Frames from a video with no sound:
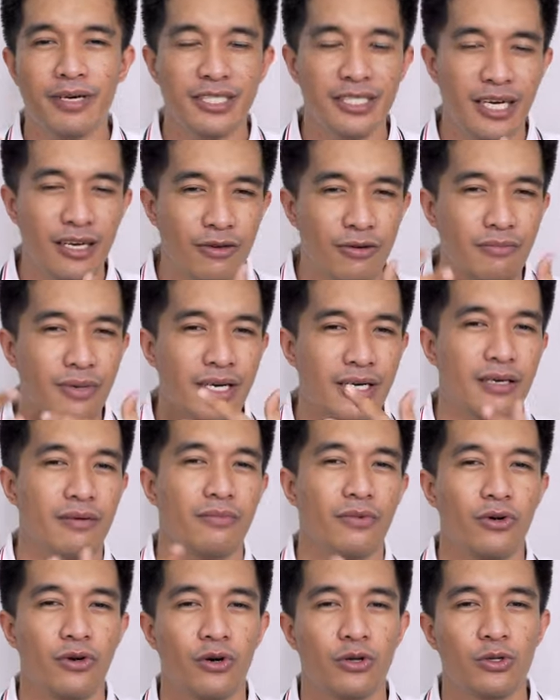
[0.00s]
masyadong maging
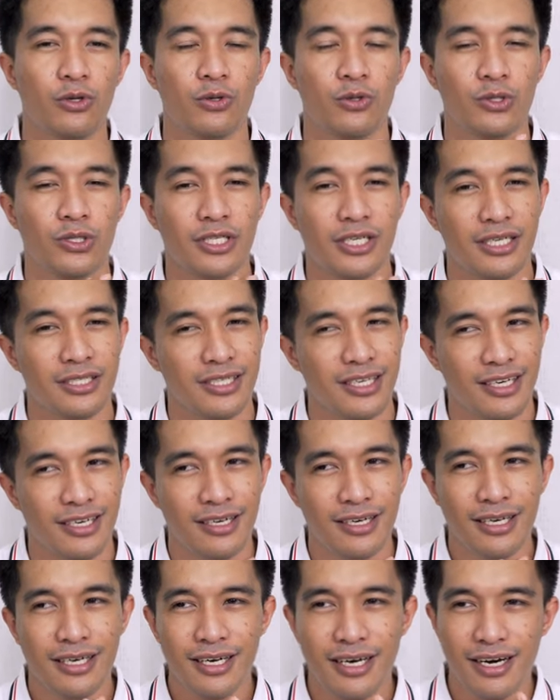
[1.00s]
monotonous
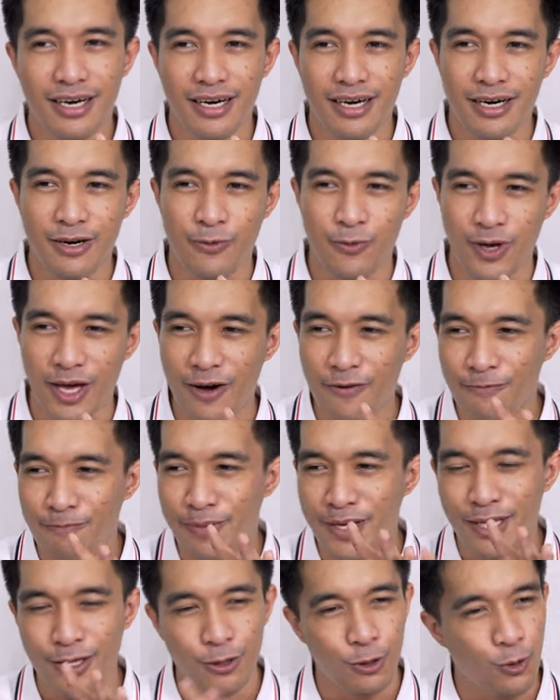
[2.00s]
kasi we have
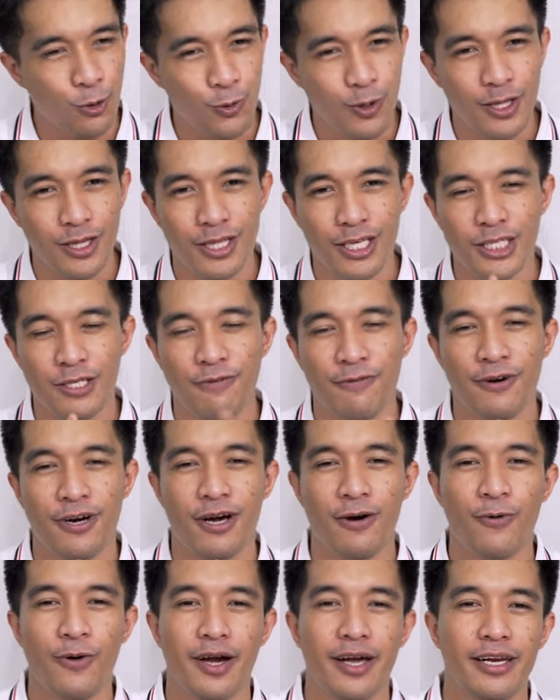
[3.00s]
been doing this for
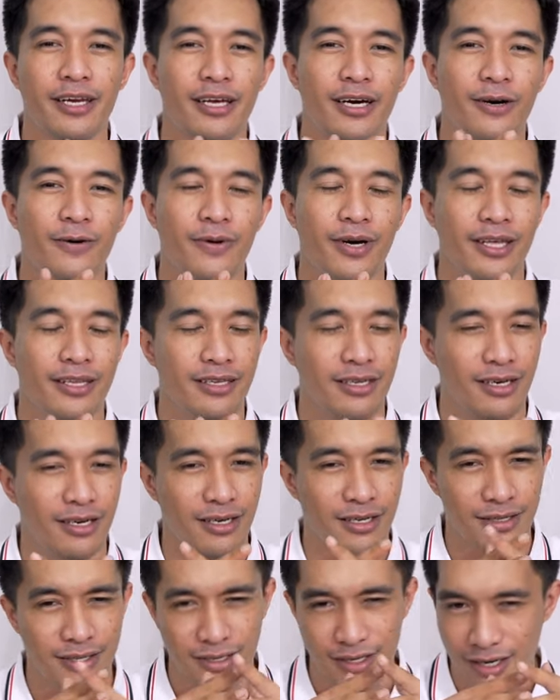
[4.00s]
a while now and
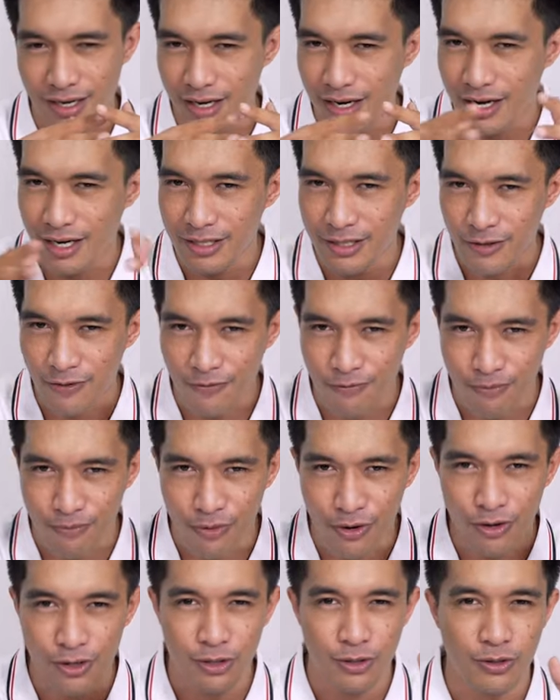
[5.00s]
there are lots of
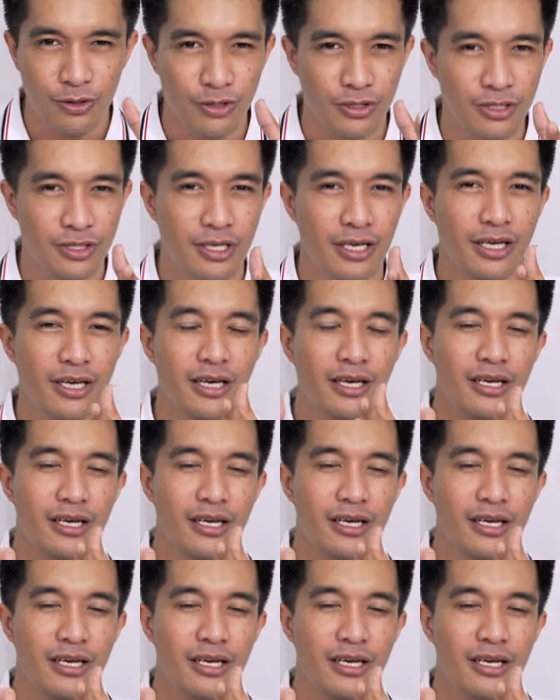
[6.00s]
monitors.